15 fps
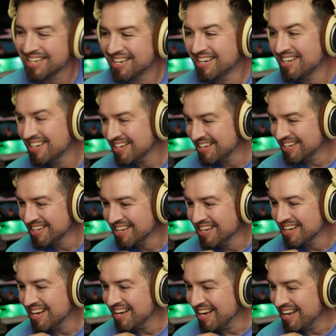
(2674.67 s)

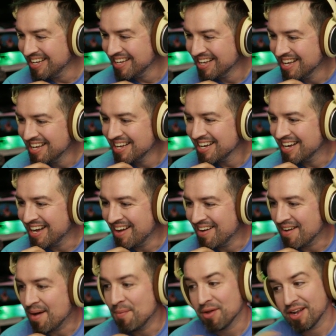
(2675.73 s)

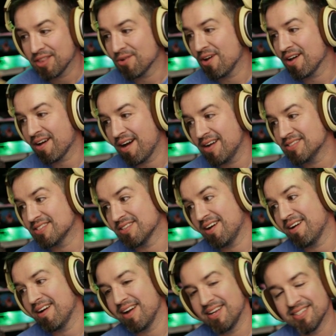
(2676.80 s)
I'm looking at the wrong card.
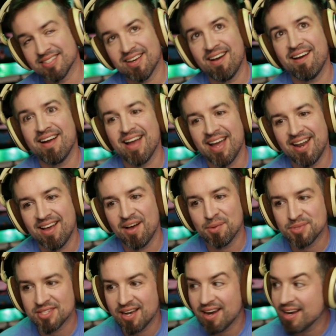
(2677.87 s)
Sorry, sorry. I know. I'm
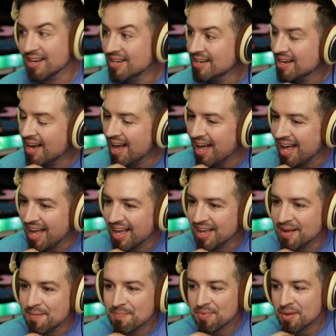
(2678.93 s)
sorry.
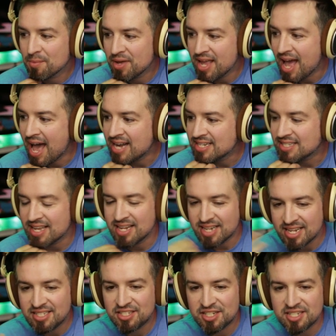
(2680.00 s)
Uh, but yeah, I just, it,
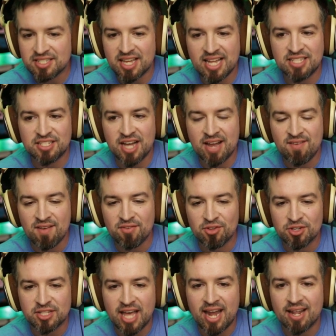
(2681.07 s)
it's just, it's, I never
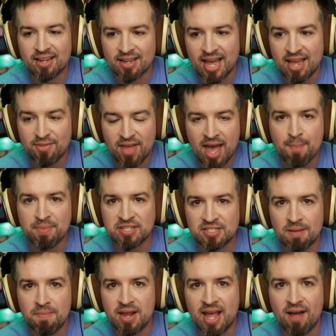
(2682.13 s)
looked at it like that, but
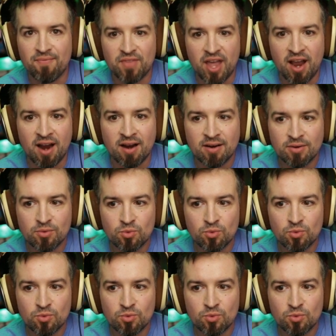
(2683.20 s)
somebody out there